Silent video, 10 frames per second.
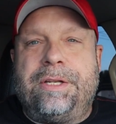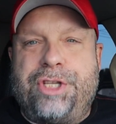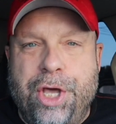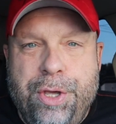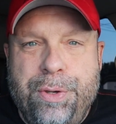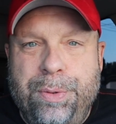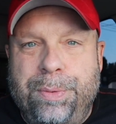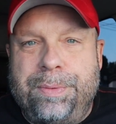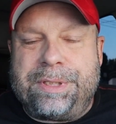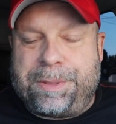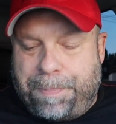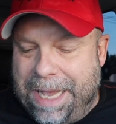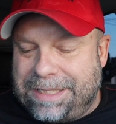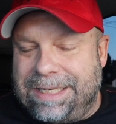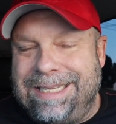Two
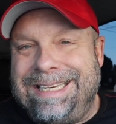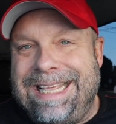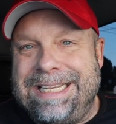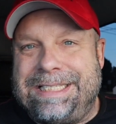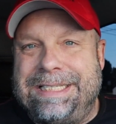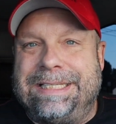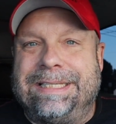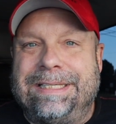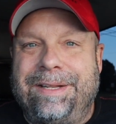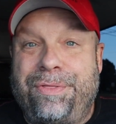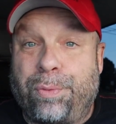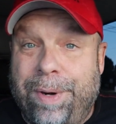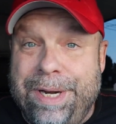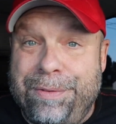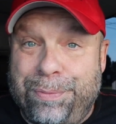special edition,
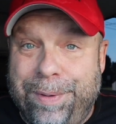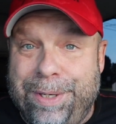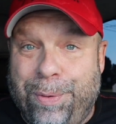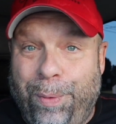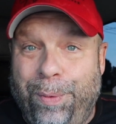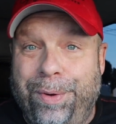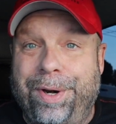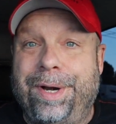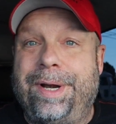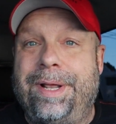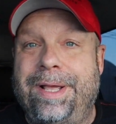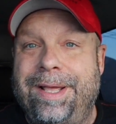three and three quarter